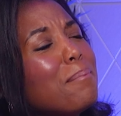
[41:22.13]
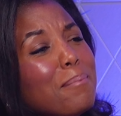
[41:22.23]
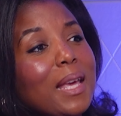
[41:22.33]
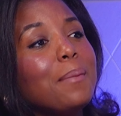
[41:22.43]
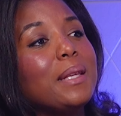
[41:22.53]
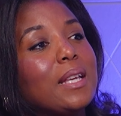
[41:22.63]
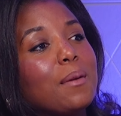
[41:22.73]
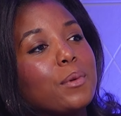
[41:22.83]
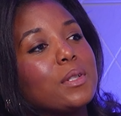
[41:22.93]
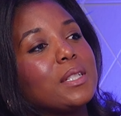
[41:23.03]
maybe
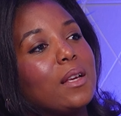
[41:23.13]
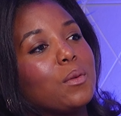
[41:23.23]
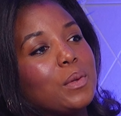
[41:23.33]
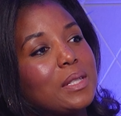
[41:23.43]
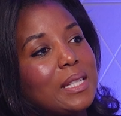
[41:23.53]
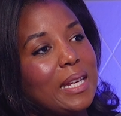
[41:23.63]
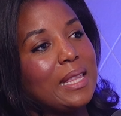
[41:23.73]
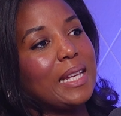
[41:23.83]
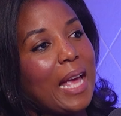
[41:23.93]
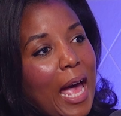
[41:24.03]
10% was in the